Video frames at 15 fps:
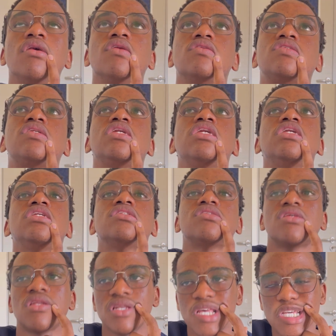NBTs
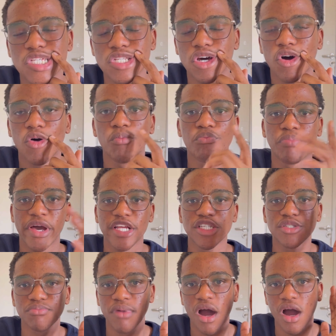National
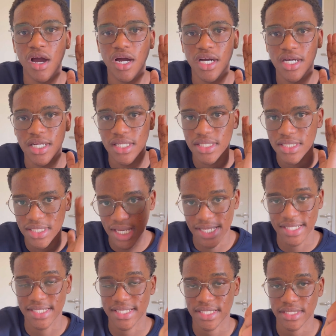Benchmark
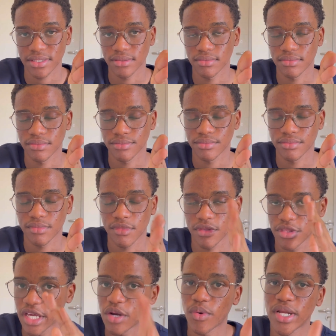Test.
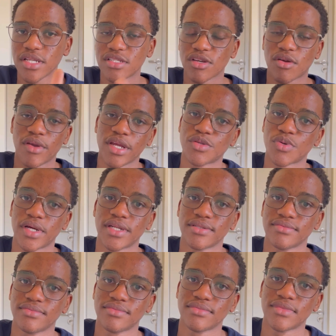That one is a great one.
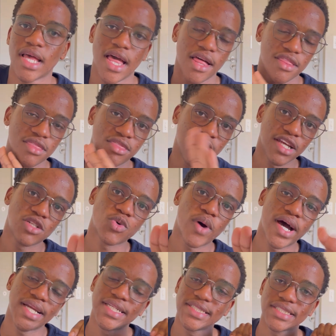That
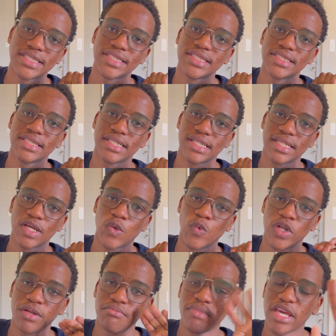one
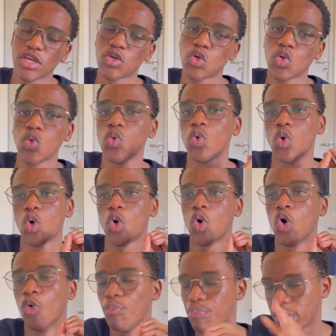will make you
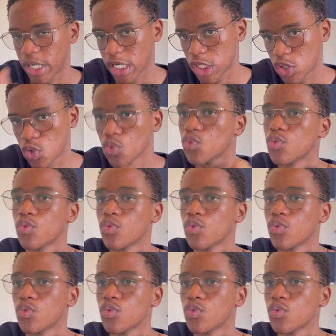or break you.